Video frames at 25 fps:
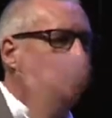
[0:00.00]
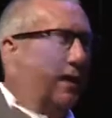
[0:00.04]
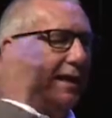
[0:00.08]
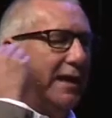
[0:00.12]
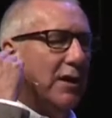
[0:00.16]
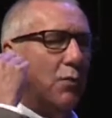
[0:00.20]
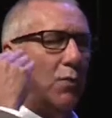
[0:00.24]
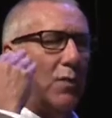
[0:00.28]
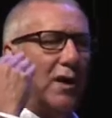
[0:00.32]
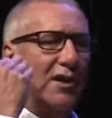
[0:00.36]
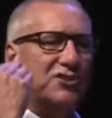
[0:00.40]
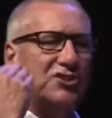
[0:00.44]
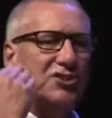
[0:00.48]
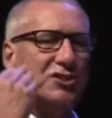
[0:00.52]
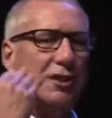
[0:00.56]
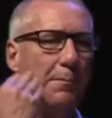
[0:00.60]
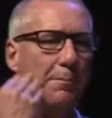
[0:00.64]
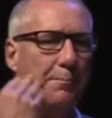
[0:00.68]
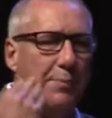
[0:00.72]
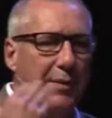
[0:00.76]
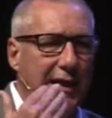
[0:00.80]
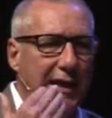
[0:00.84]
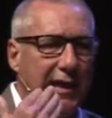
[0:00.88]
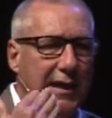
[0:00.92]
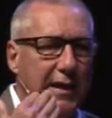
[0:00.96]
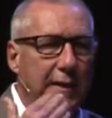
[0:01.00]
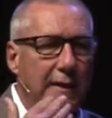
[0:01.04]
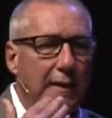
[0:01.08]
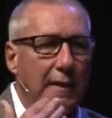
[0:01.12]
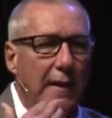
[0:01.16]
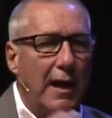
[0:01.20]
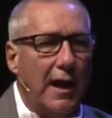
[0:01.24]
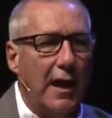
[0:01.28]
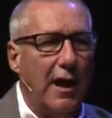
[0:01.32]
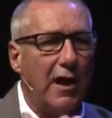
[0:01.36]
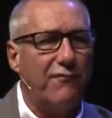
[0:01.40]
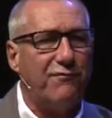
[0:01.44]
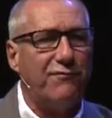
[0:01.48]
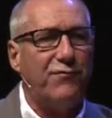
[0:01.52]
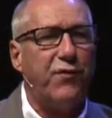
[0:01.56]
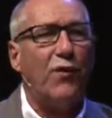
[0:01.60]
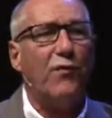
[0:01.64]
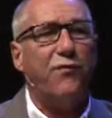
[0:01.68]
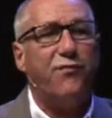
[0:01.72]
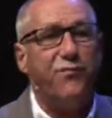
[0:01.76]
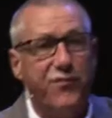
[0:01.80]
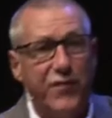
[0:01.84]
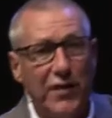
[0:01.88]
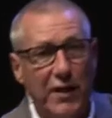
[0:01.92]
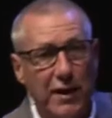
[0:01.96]
it wants to be uh,
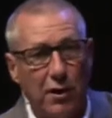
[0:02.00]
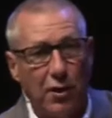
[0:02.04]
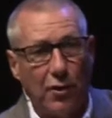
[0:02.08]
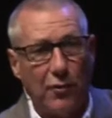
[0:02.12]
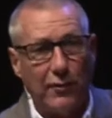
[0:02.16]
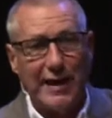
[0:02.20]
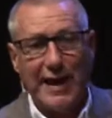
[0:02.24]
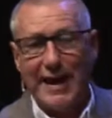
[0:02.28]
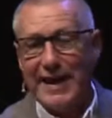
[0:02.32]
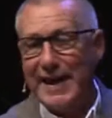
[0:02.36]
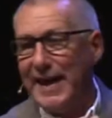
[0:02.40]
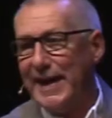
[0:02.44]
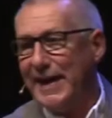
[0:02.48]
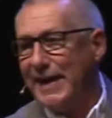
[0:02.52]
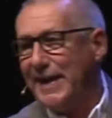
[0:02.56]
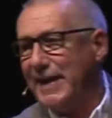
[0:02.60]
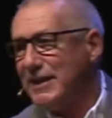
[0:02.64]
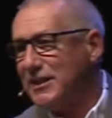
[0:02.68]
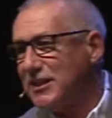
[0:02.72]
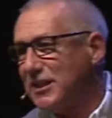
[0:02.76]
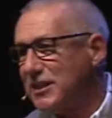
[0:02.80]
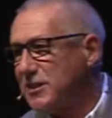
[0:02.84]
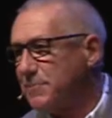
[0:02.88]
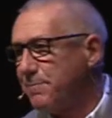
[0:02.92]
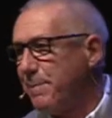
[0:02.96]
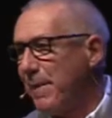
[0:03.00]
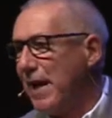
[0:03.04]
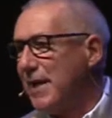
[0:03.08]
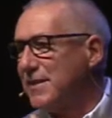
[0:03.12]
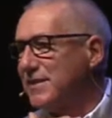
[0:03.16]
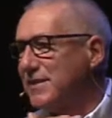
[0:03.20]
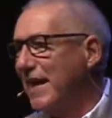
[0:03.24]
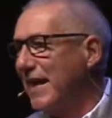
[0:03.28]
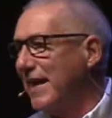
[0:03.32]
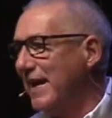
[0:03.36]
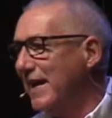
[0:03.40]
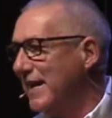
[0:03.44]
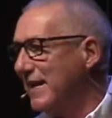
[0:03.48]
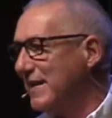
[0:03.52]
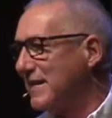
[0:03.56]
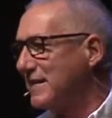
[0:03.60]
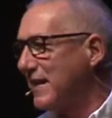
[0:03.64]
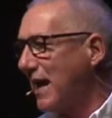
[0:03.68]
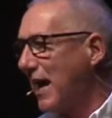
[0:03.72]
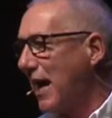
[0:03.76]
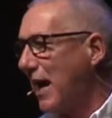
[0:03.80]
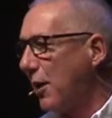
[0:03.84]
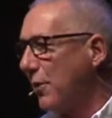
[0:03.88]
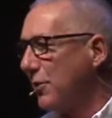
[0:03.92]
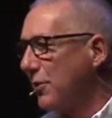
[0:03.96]
fulfilled at any expense, any desire.